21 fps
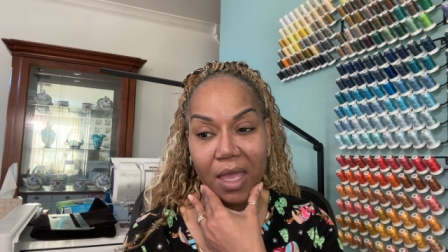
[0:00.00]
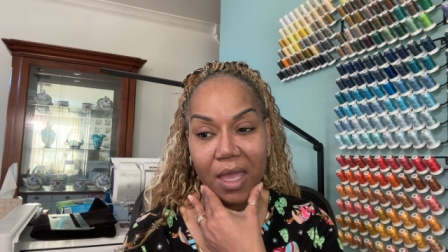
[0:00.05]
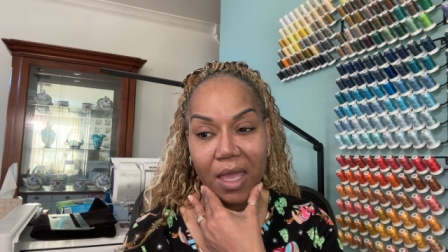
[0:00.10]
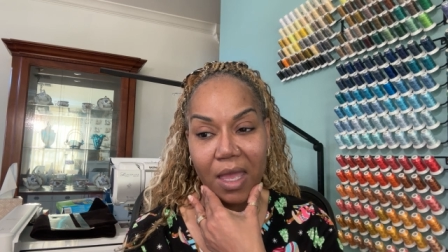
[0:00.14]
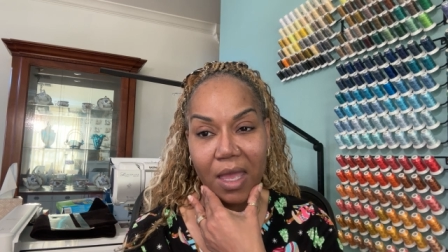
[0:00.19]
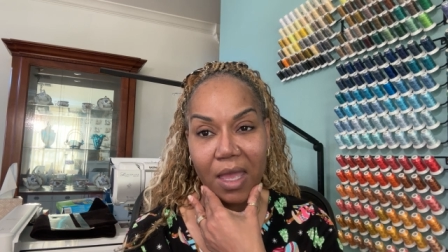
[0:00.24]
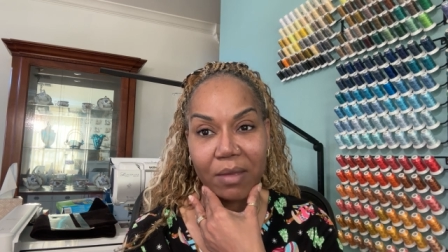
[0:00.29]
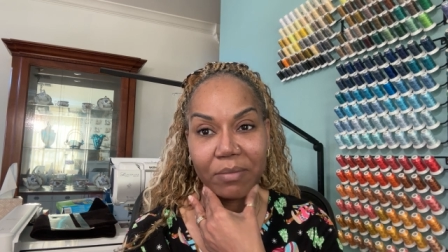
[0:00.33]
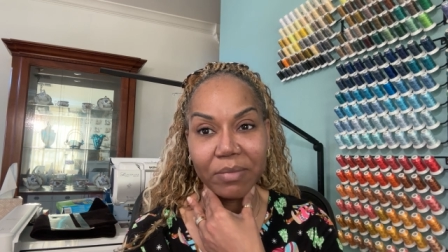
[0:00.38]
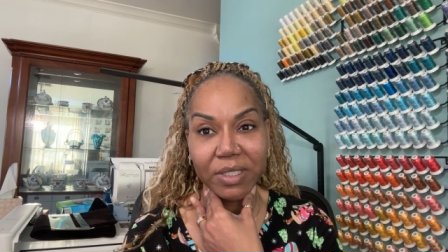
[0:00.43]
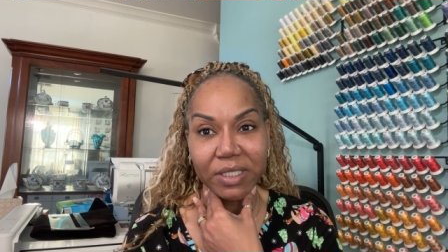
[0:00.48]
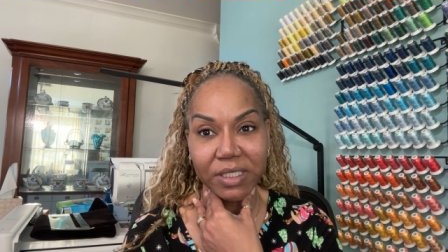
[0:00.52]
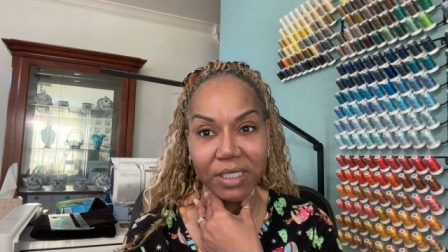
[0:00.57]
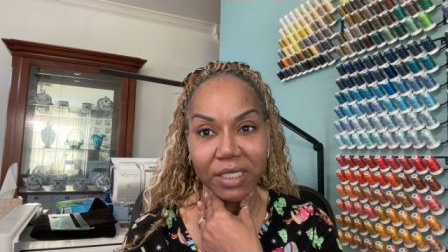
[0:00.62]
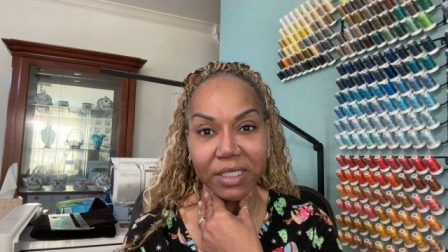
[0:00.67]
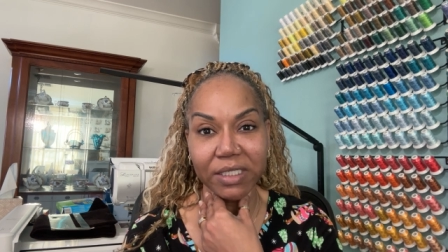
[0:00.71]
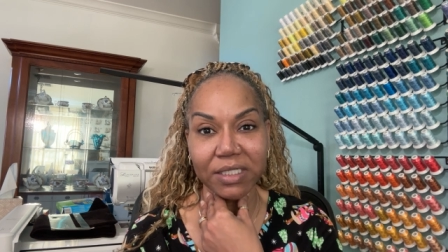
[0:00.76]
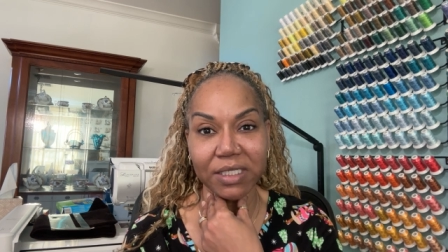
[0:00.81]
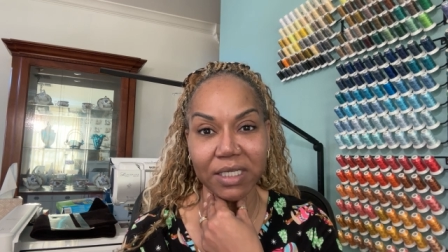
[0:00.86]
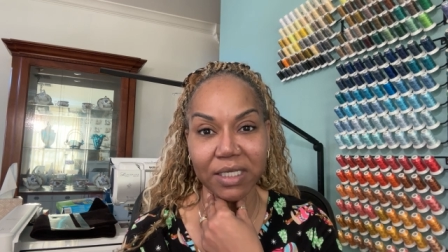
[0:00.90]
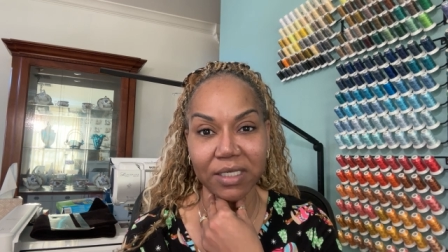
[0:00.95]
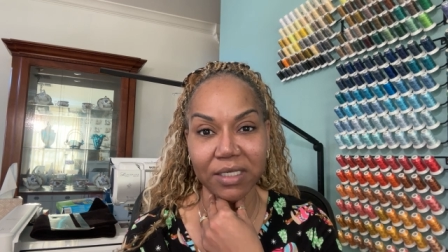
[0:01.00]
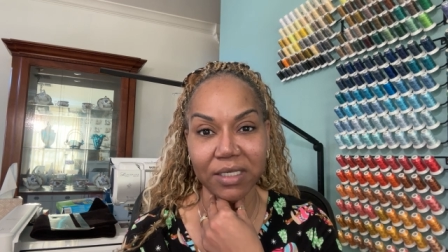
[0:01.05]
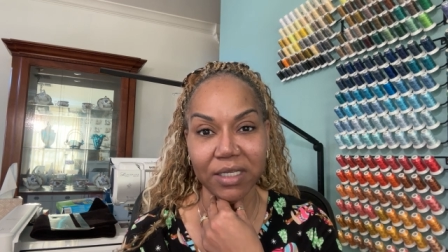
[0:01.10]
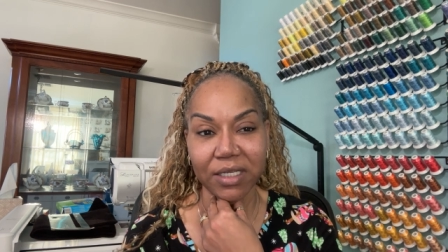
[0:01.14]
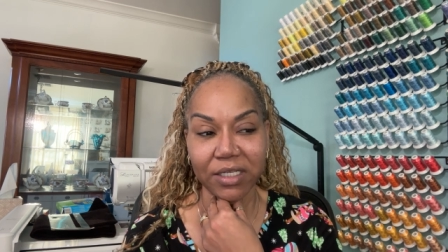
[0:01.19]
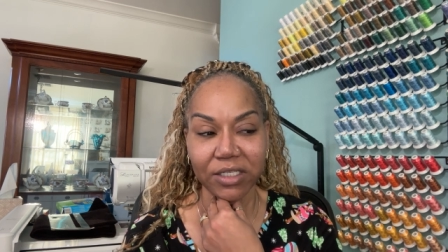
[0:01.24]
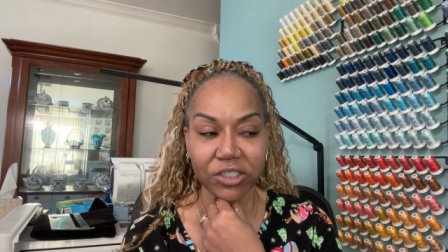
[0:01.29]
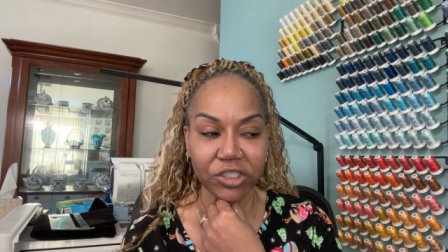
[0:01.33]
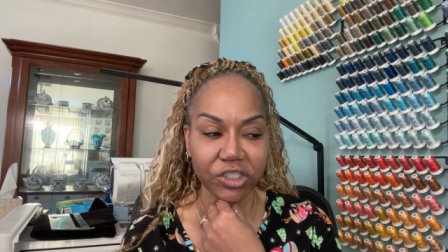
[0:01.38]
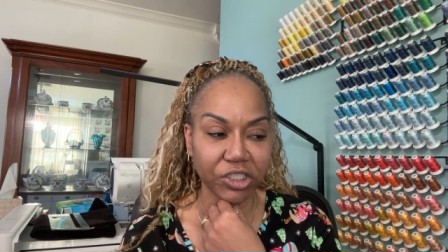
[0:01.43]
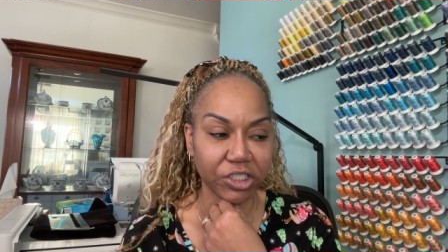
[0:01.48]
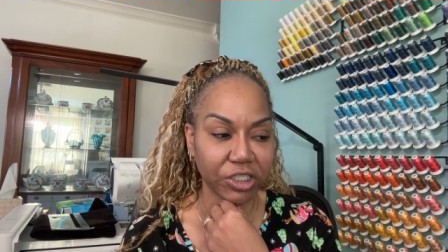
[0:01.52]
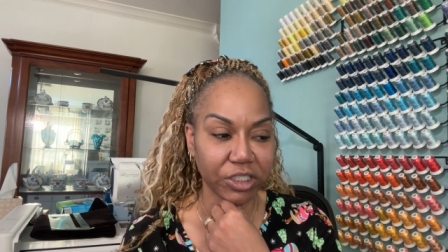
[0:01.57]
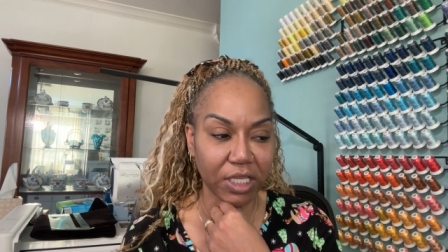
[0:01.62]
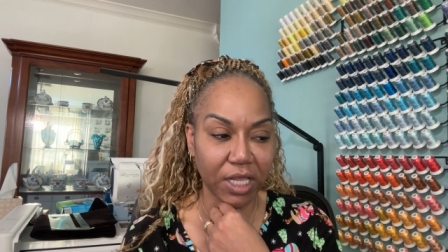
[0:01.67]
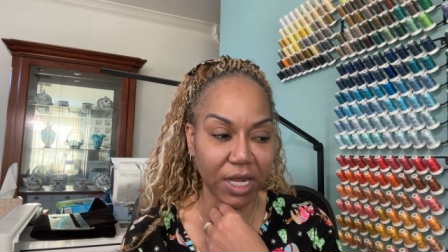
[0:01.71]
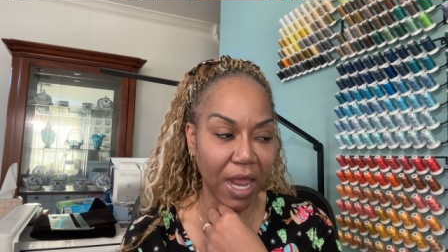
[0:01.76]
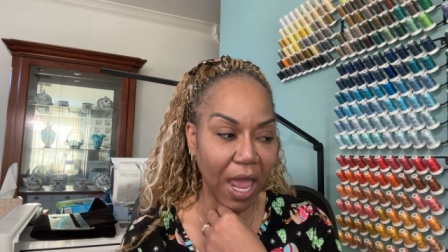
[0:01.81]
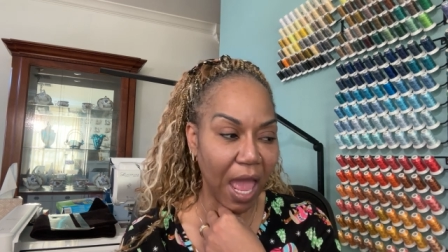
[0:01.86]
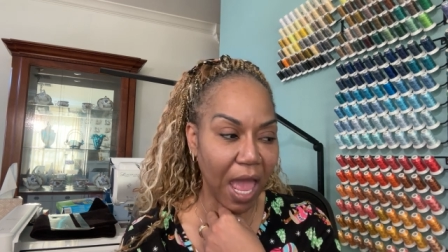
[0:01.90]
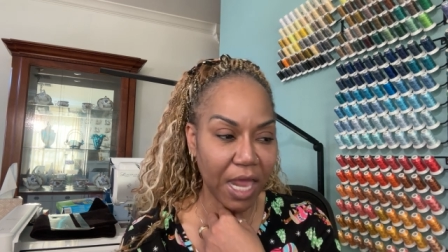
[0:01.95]
I'm addicted. She
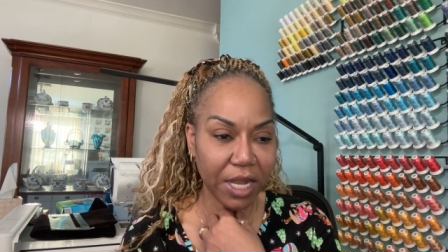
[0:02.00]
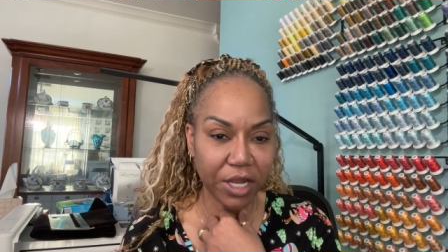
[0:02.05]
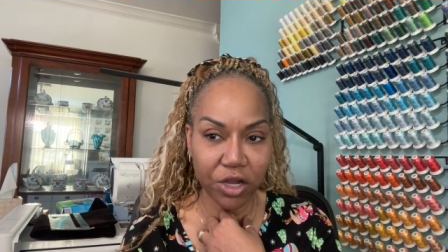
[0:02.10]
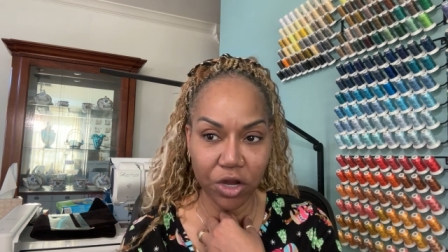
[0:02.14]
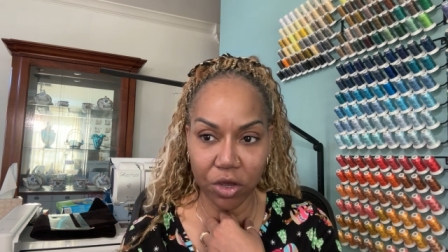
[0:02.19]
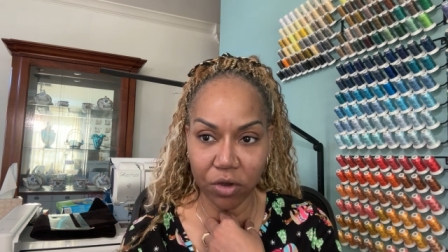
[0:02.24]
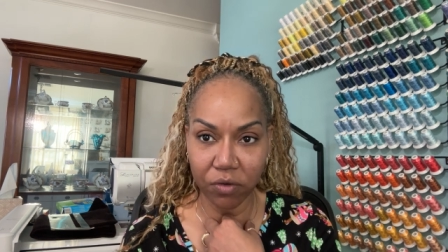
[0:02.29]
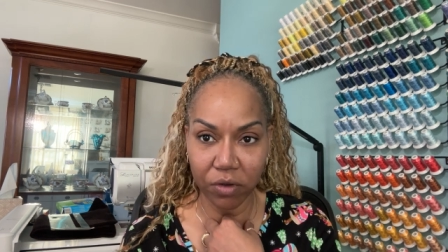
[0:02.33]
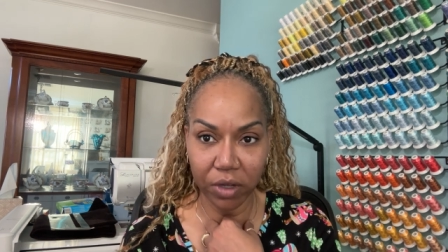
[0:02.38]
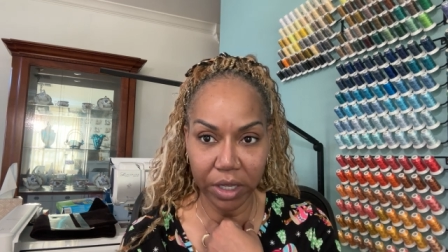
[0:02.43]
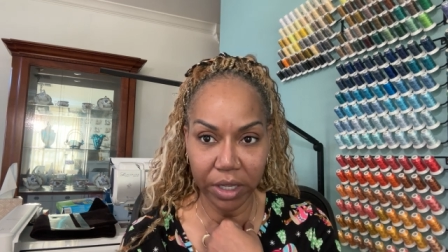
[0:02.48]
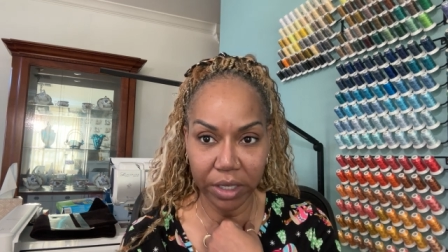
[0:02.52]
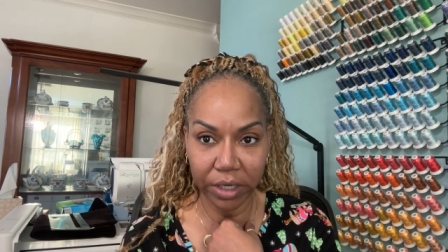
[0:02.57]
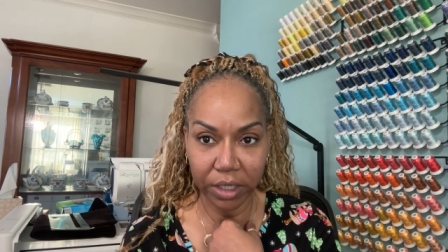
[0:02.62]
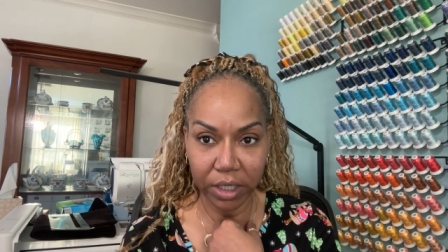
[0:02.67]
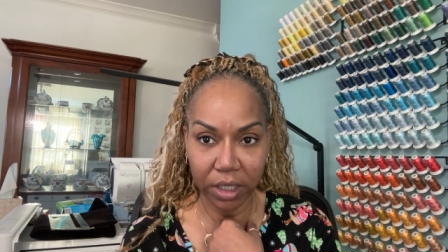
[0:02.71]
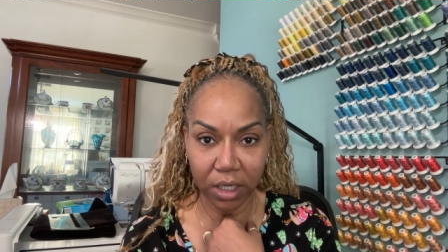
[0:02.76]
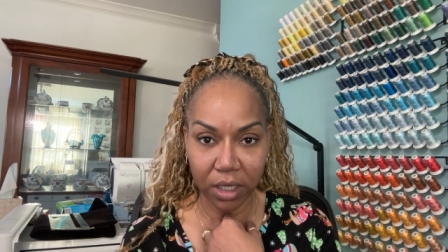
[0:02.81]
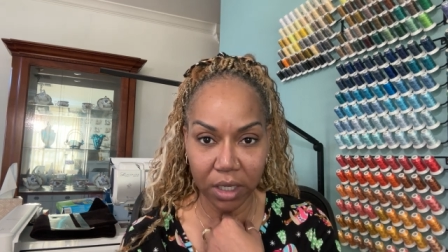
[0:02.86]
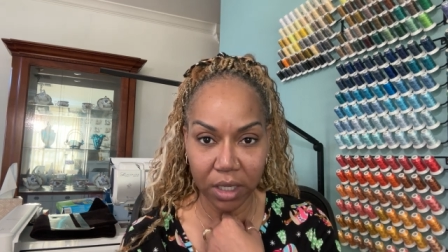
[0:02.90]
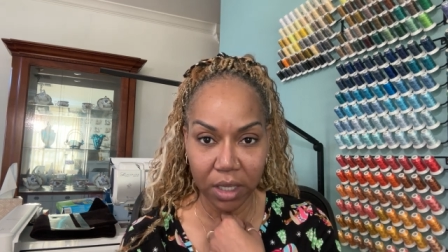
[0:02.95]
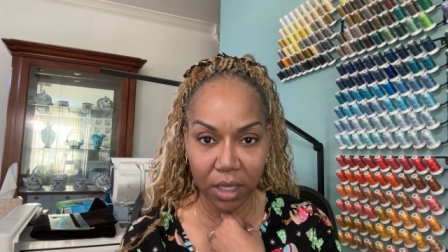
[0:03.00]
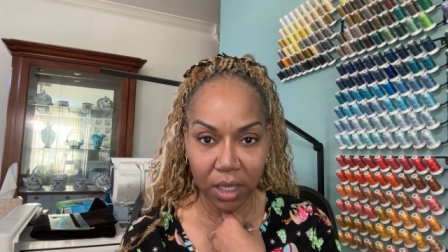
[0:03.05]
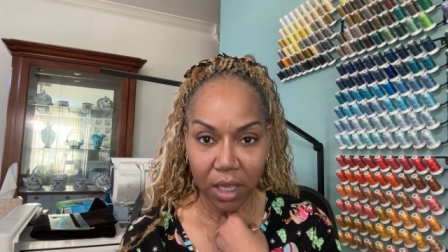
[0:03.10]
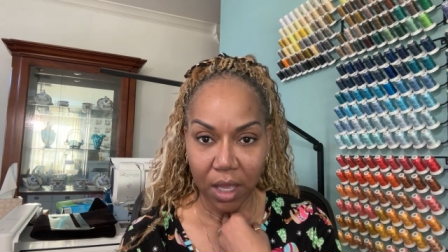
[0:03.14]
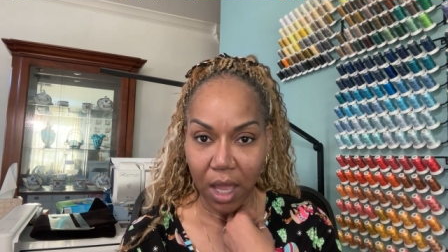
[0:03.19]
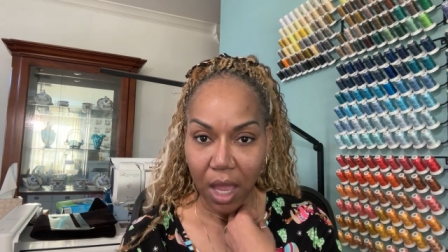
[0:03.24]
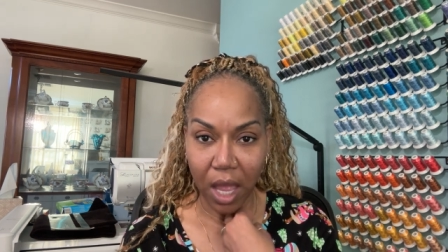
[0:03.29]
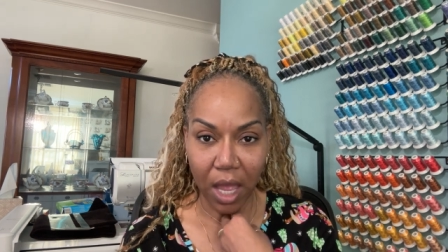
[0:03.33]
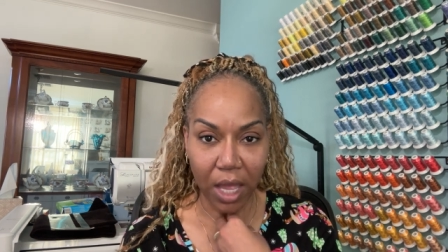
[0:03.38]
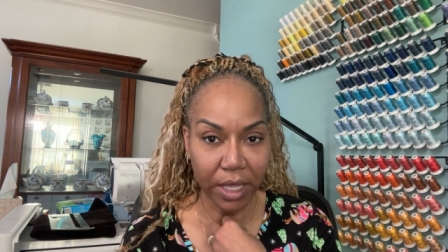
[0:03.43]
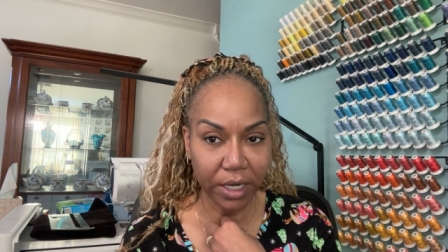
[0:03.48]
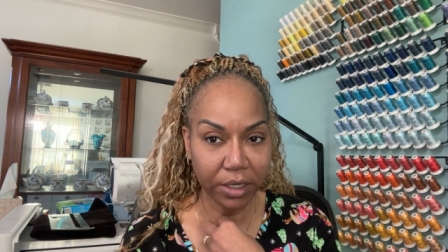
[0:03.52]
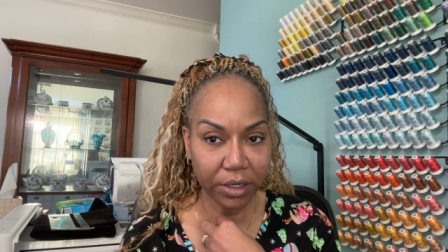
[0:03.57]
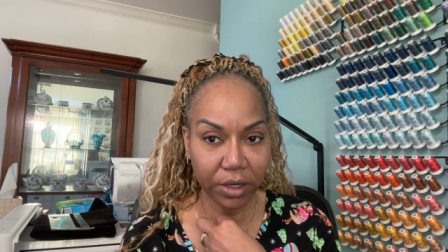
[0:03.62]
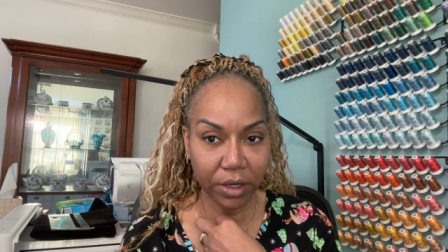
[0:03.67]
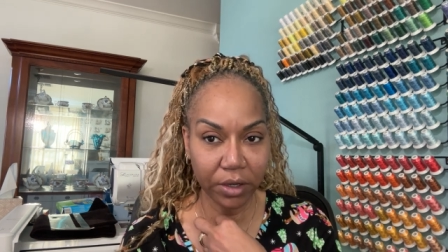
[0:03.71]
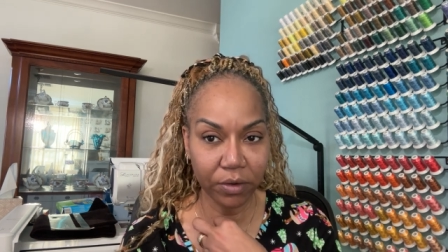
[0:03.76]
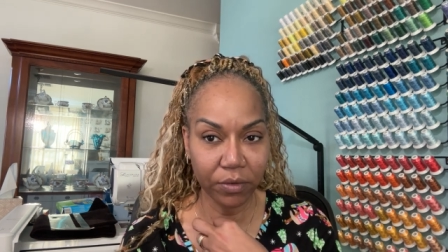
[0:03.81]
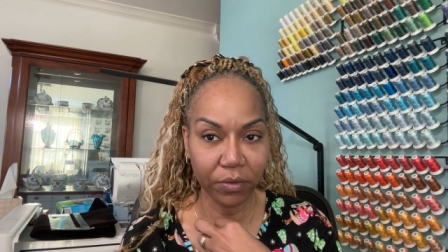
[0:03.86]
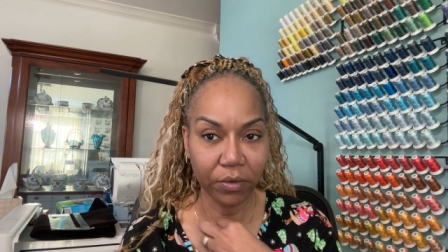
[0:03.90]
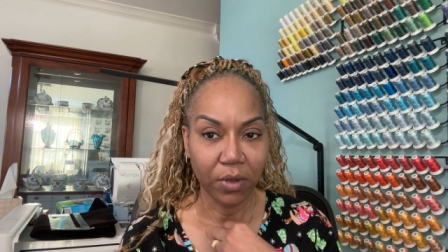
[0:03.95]
said, I know, honey. I
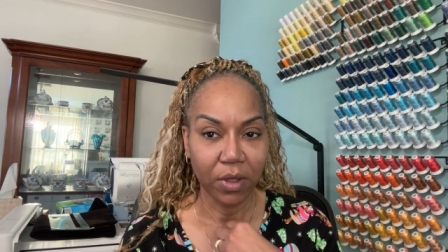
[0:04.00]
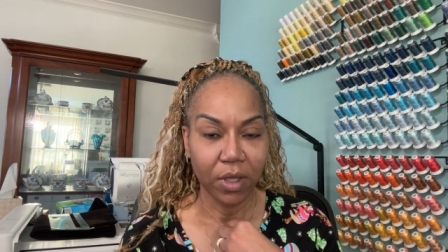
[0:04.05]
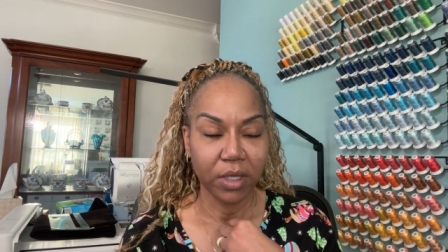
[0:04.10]
know.